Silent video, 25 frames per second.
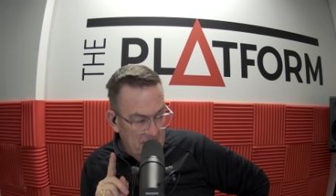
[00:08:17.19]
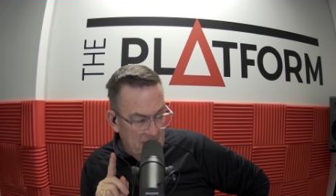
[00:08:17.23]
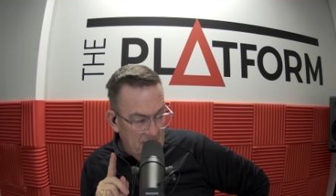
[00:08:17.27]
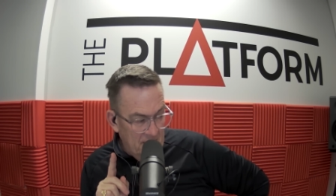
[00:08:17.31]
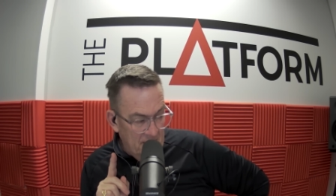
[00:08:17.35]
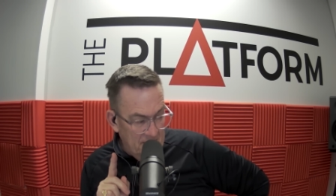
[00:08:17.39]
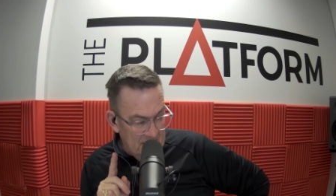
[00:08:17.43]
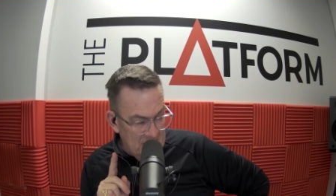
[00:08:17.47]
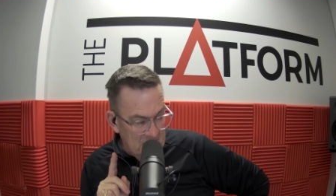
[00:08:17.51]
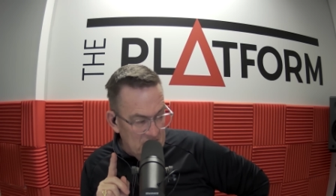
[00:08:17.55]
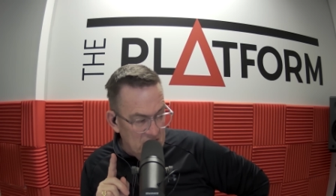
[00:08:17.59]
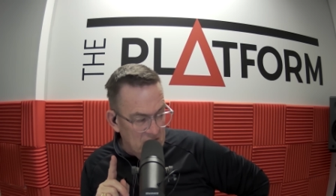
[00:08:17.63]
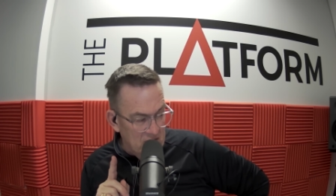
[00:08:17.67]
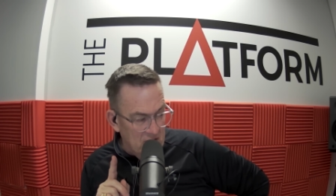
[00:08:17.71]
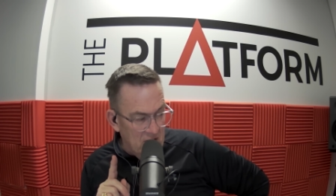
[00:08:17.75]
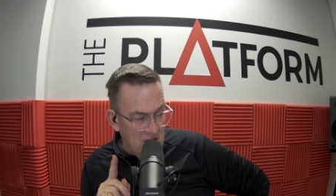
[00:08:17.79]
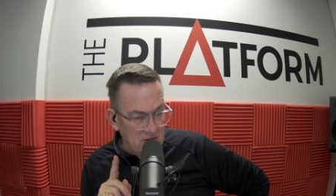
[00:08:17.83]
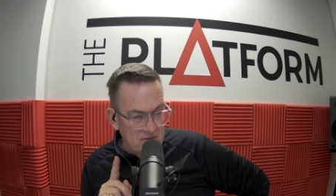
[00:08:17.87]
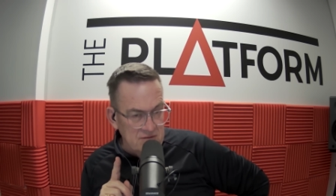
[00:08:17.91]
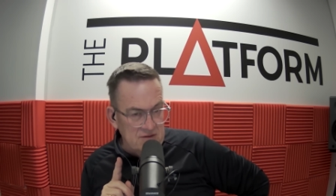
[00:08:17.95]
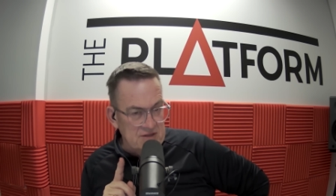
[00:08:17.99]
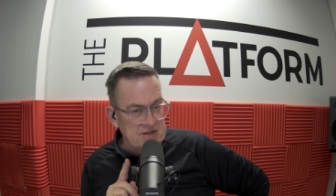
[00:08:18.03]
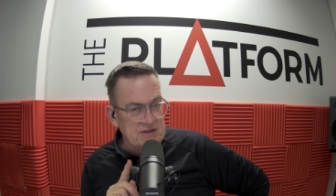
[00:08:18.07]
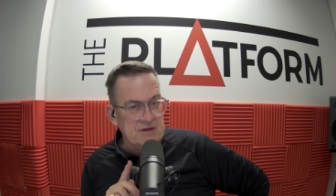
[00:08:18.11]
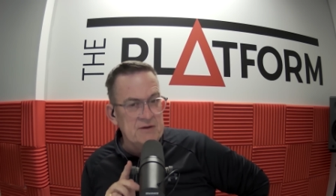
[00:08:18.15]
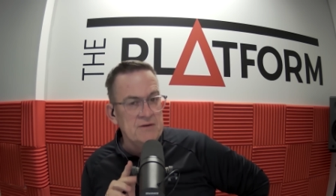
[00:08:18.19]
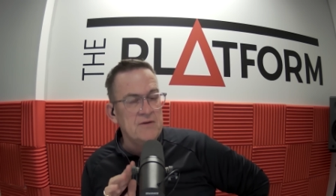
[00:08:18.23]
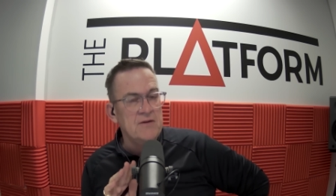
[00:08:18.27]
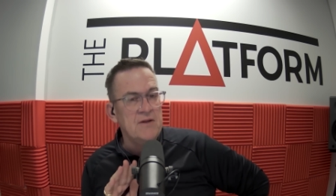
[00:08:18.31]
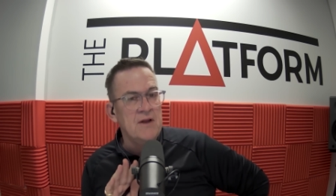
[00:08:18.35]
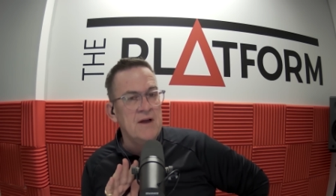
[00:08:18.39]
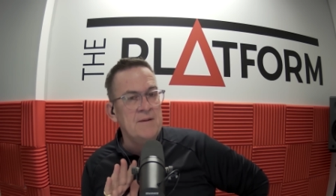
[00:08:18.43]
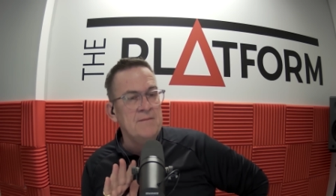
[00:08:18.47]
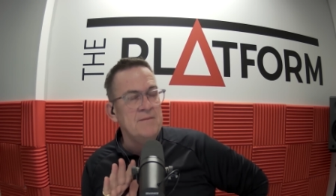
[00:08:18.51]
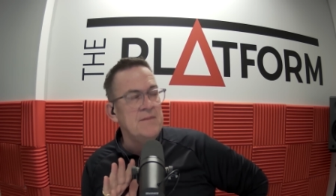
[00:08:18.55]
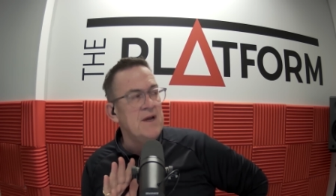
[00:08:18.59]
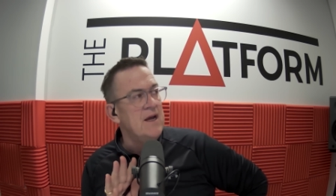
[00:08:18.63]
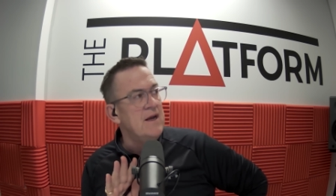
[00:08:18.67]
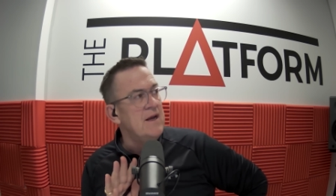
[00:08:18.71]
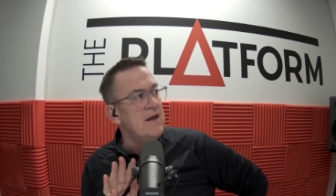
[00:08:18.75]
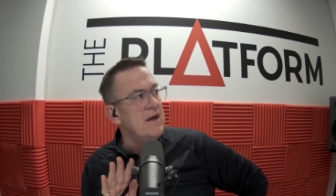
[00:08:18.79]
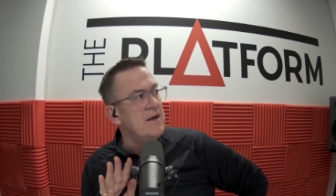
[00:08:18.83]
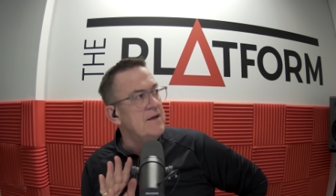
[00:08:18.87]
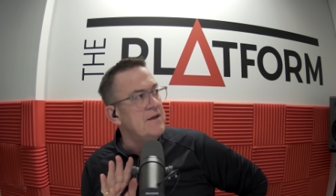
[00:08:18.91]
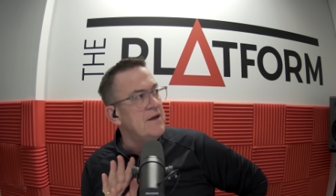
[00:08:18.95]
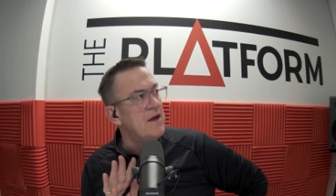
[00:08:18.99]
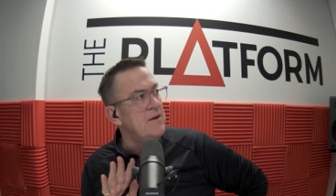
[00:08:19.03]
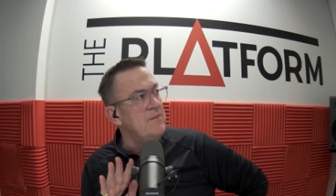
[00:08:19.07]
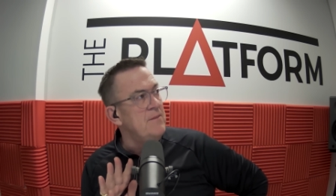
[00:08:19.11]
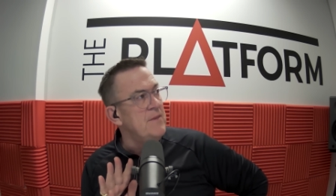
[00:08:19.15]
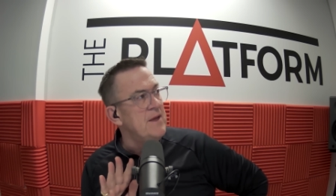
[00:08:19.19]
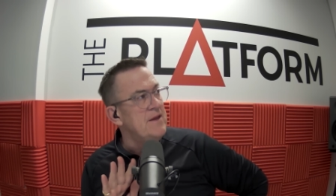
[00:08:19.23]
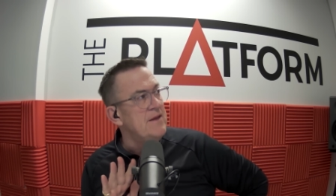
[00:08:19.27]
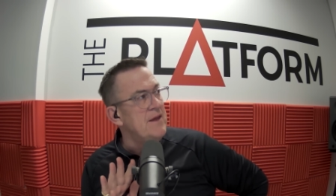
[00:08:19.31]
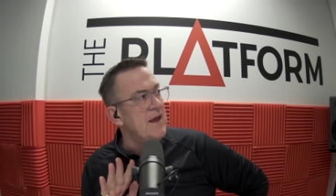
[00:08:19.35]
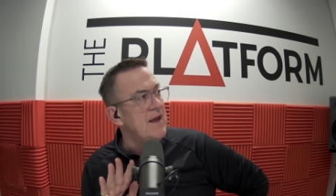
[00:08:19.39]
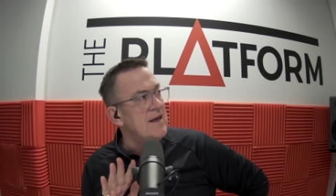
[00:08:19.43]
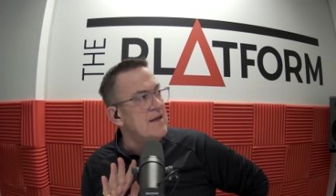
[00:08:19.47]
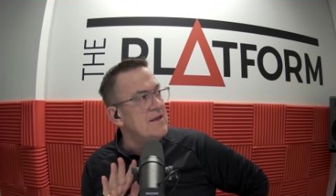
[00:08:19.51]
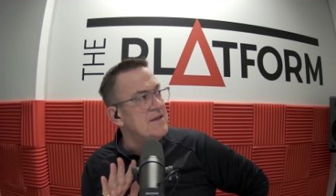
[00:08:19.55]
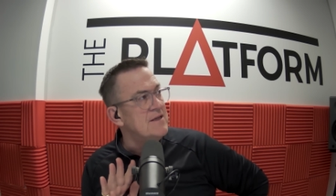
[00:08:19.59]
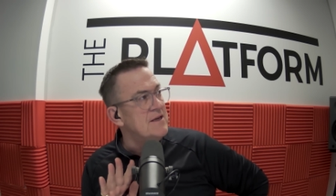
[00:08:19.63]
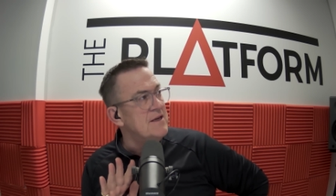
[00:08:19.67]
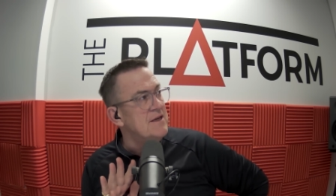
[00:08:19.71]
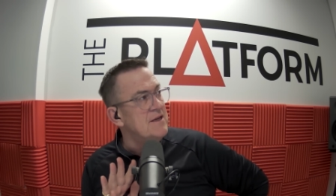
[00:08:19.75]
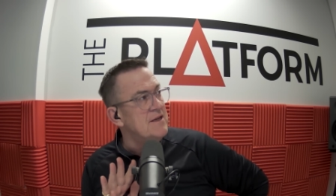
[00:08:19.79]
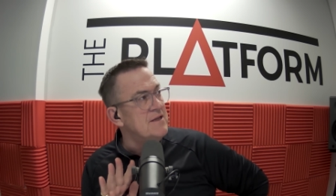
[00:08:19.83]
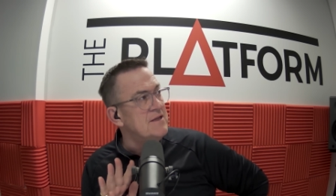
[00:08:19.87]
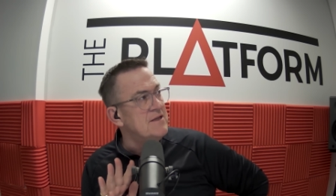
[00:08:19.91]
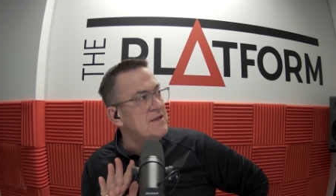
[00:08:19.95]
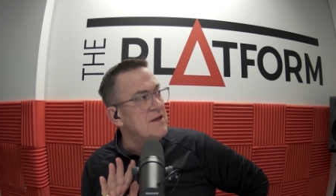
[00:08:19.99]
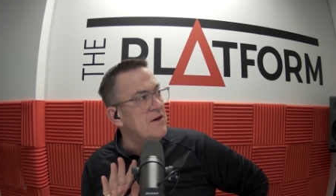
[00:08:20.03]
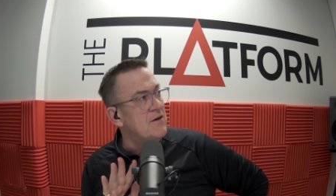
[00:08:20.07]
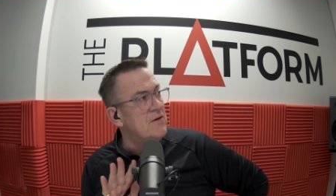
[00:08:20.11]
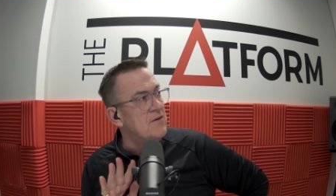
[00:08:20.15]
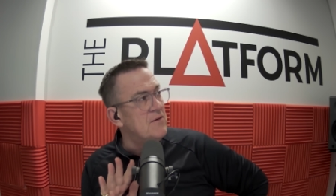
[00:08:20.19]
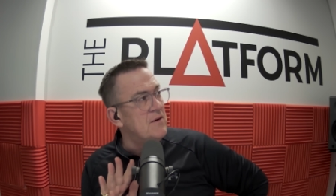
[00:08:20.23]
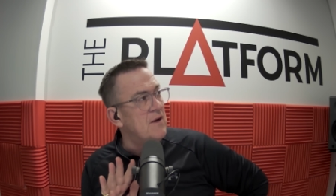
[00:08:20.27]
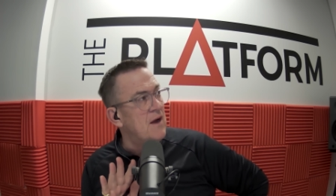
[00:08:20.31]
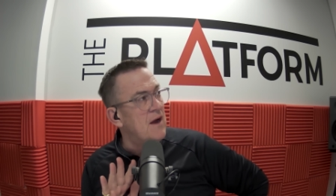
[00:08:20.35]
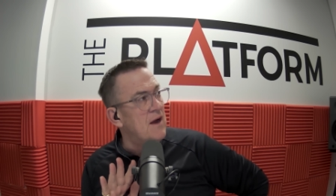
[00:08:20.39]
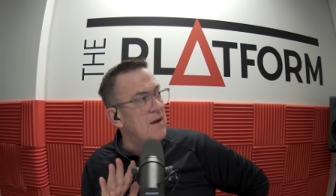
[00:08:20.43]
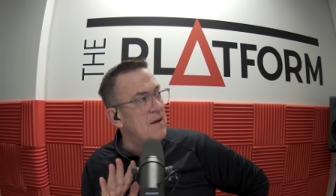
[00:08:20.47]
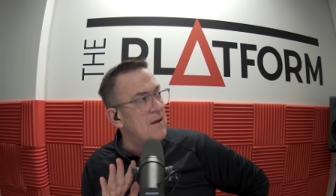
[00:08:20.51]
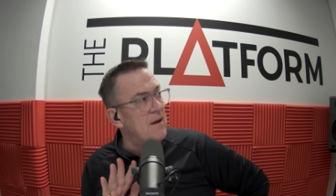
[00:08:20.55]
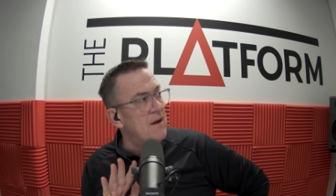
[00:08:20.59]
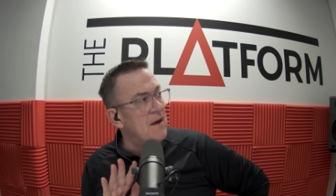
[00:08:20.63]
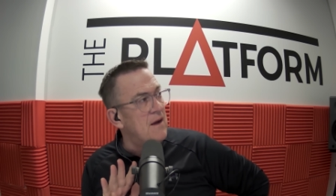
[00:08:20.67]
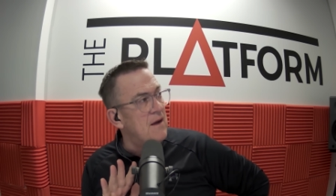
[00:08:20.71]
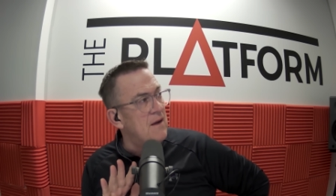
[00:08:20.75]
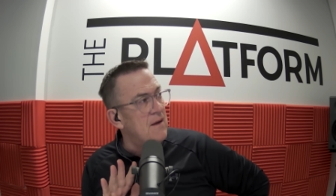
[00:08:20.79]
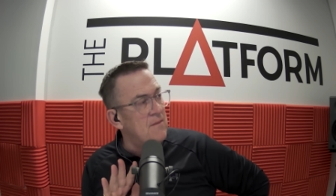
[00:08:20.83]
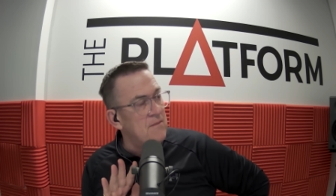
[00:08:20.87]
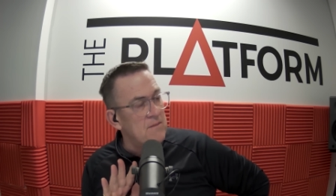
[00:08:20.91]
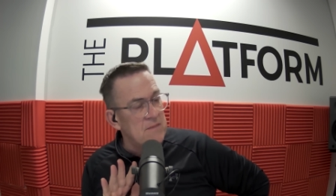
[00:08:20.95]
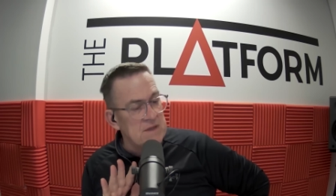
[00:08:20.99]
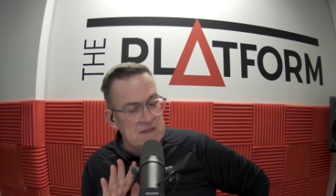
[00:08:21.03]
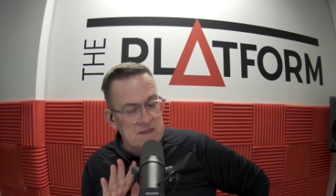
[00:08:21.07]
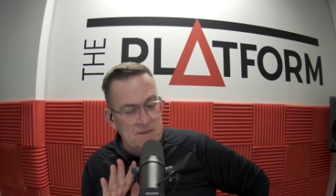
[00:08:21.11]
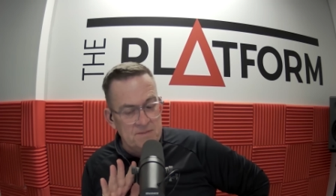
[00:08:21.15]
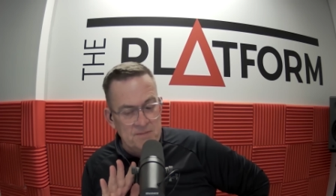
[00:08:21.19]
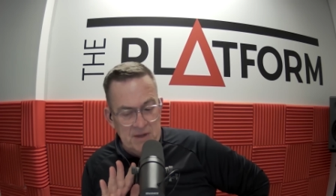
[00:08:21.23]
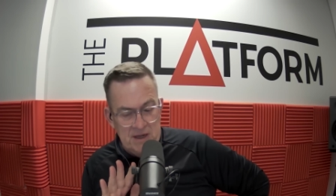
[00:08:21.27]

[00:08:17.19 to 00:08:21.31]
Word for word: I mean, you're old school. I'm, and I don't mean that as an insult, uh, uh Mr.